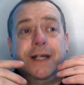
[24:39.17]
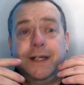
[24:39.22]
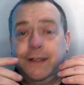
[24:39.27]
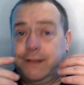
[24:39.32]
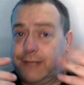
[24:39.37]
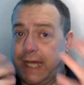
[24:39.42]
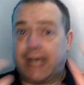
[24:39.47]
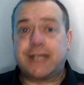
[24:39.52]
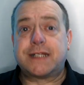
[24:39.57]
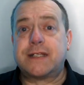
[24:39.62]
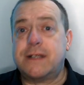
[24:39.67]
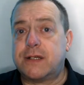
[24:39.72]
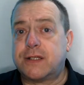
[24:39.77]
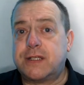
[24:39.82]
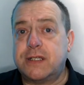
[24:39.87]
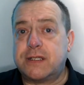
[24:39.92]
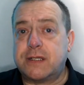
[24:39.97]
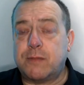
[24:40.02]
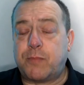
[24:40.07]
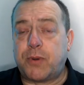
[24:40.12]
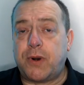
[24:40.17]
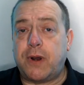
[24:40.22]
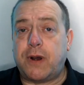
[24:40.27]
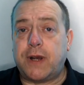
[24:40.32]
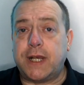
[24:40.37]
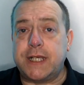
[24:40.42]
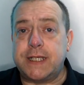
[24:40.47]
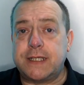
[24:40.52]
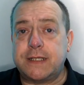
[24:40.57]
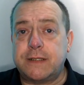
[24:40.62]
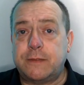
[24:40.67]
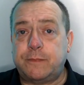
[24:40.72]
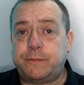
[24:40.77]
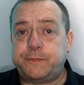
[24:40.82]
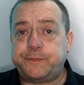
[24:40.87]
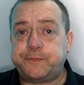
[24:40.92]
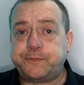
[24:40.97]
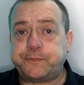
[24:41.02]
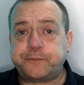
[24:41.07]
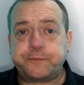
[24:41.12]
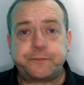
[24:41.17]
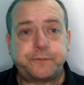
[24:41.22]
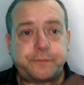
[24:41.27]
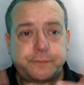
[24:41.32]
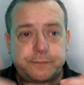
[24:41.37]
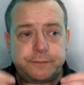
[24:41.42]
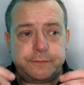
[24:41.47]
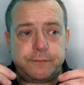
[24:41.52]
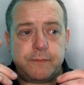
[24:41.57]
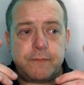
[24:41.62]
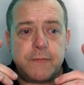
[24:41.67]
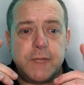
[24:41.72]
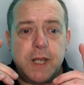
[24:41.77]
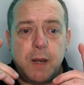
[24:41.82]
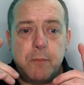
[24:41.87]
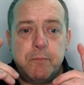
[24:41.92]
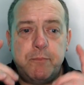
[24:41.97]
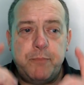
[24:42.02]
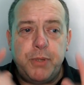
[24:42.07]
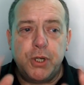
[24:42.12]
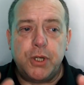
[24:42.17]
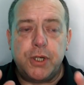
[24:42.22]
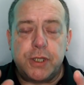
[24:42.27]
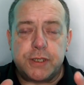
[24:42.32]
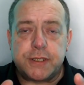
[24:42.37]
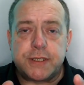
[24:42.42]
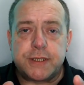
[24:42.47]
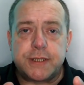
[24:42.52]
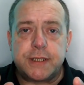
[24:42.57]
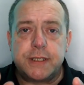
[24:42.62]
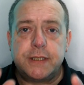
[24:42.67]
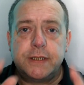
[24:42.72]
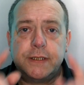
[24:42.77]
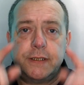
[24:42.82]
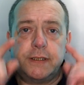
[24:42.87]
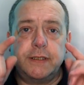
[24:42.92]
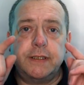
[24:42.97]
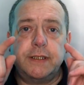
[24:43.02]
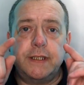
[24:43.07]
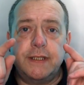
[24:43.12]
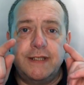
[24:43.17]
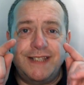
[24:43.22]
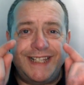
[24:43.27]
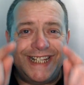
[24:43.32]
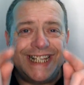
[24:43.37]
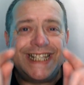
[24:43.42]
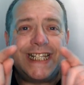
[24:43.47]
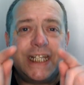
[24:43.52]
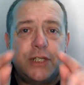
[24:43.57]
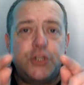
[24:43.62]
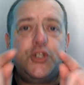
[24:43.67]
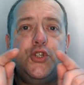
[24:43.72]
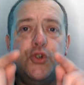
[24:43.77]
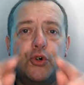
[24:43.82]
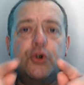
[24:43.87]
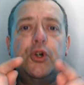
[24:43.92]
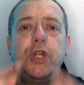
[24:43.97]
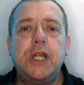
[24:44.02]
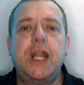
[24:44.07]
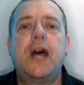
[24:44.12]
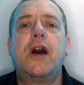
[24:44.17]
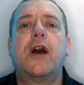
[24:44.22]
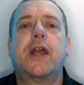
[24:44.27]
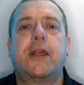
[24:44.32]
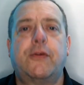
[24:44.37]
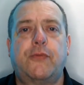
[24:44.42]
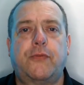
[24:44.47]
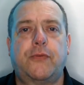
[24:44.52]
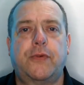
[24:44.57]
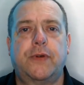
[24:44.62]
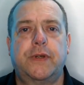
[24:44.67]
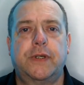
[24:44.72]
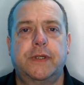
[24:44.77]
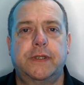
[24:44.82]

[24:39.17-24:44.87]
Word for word: that's not a surprise. But this is your life.